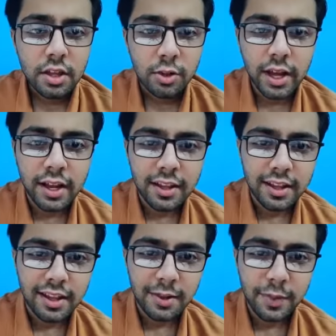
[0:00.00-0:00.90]
So yeah,
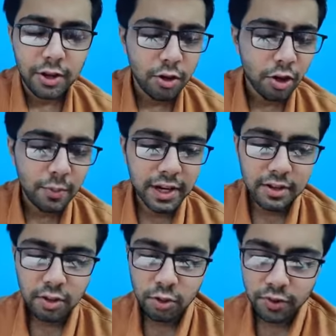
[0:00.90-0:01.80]
it's a McCune-Albright
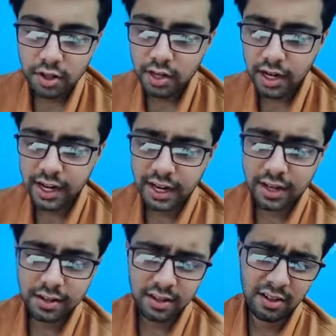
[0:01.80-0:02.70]
syndrome which is the right
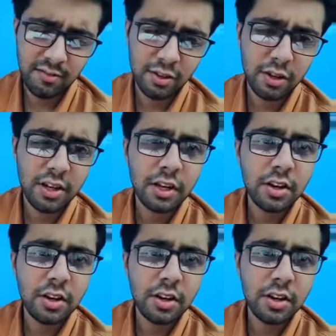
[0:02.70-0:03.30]
answer because it